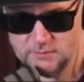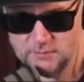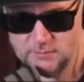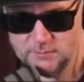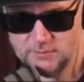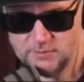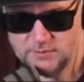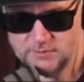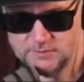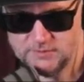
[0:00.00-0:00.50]

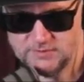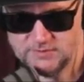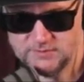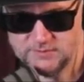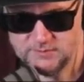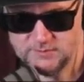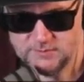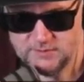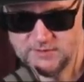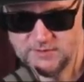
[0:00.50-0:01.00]
Perspect
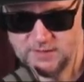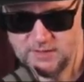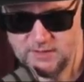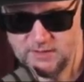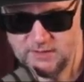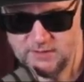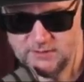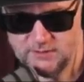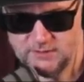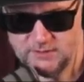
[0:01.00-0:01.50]
seems to be
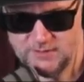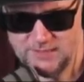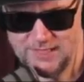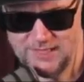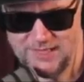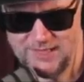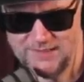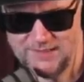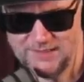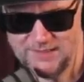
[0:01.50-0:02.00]
gone.
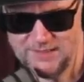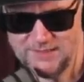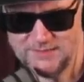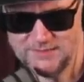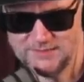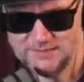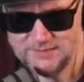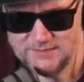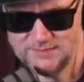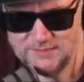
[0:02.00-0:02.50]
Yeah, I think
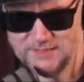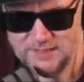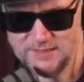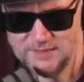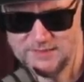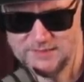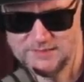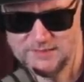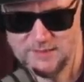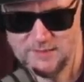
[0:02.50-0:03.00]
he's taking
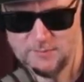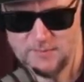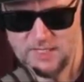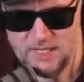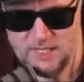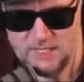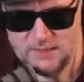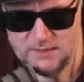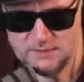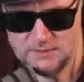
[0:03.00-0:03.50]
a step
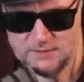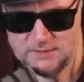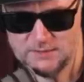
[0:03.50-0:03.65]
back.